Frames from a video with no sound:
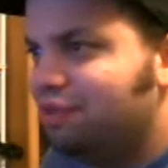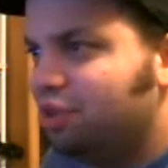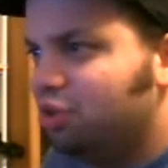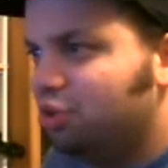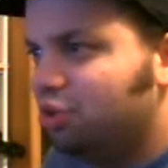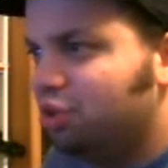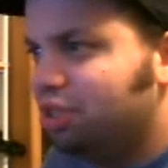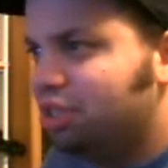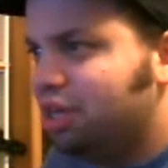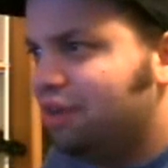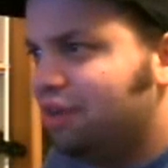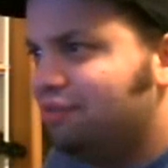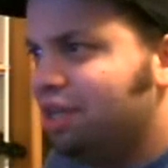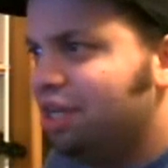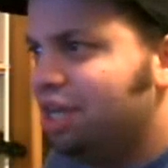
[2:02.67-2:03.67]
of the Lord's
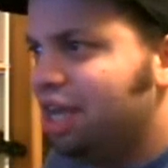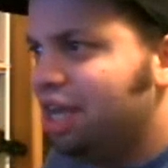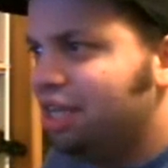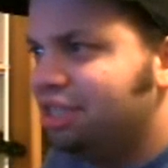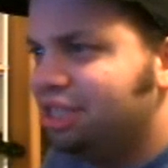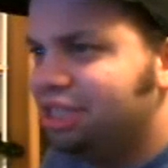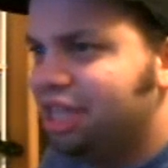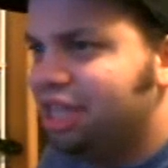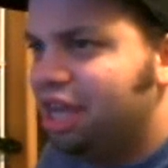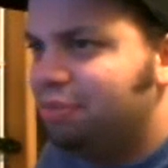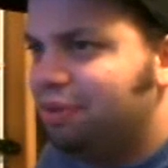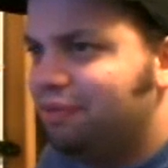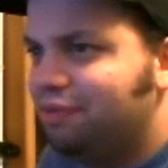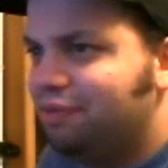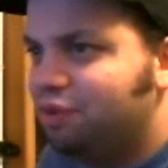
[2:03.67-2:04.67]
covenant, and to
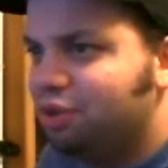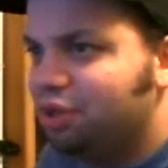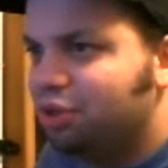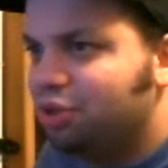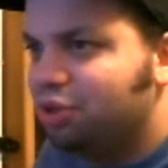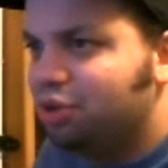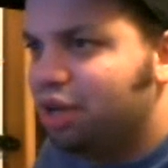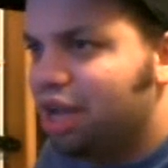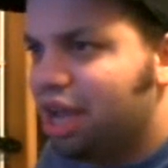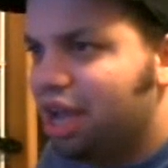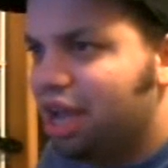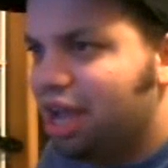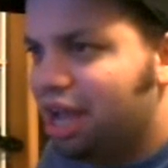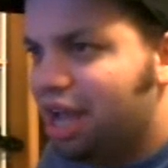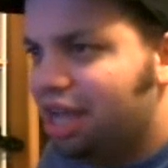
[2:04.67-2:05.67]
stand before the Lord
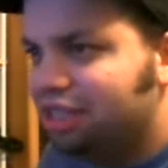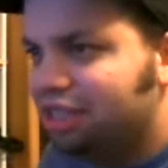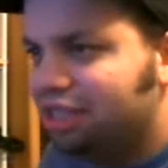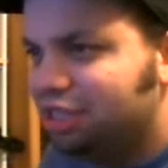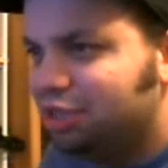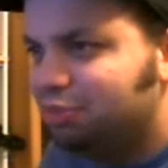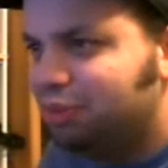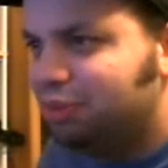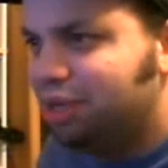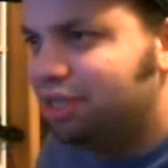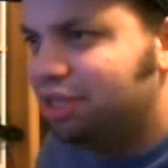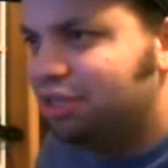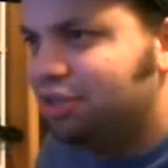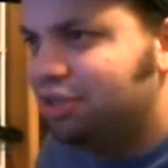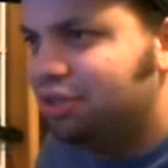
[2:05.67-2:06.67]
as his
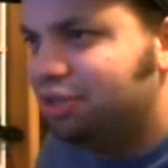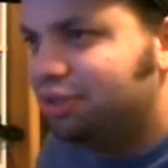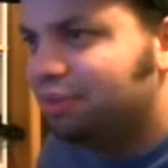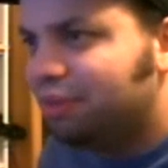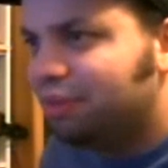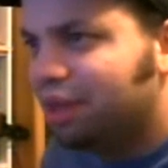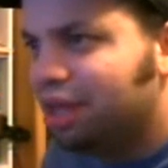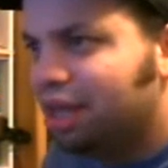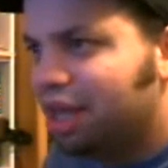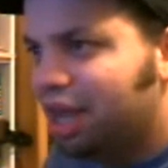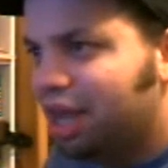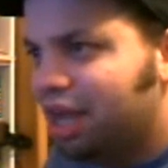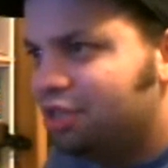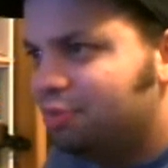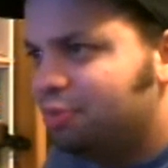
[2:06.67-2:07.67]
ministers,
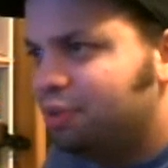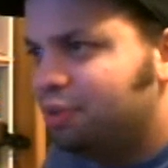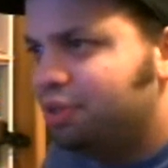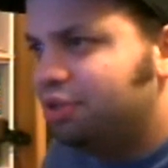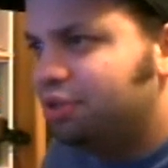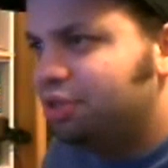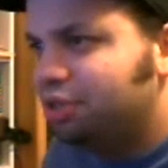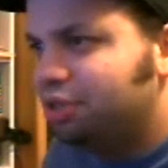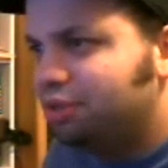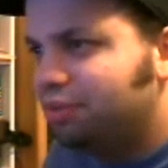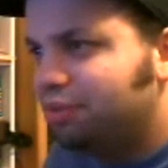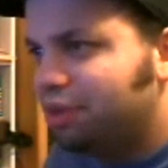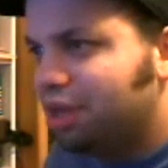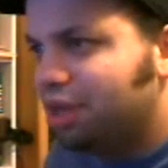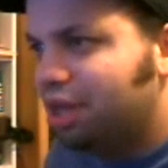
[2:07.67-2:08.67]
and to produce
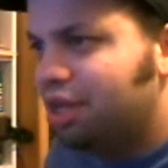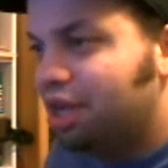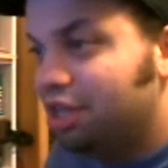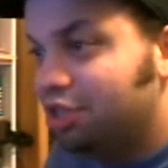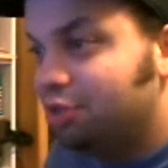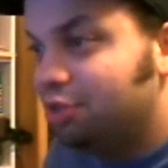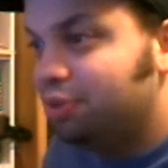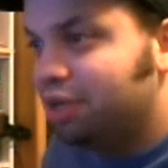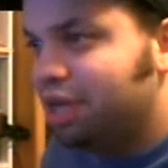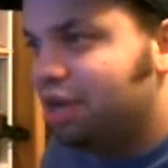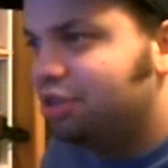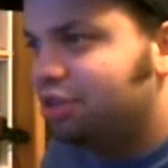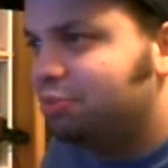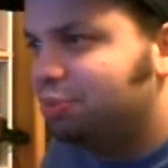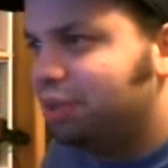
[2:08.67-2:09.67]
and to
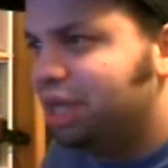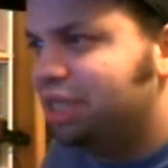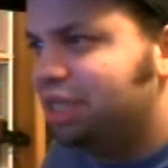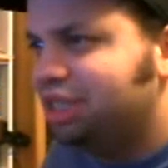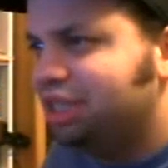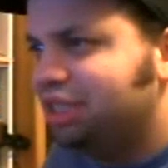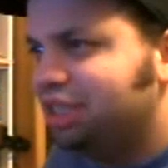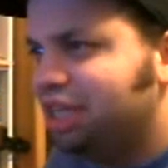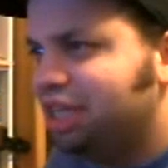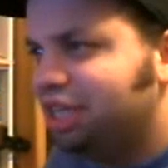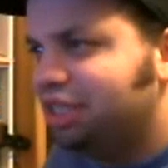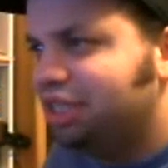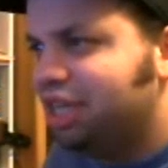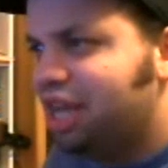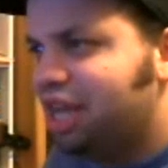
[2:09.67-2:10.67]
pronounce blessings in
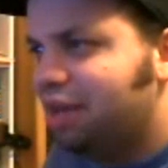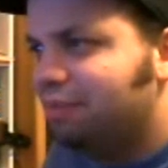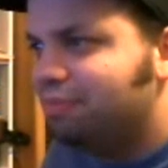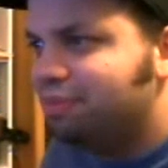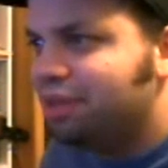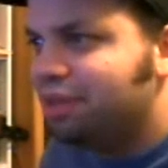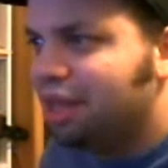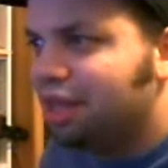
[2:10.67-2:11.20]
his name.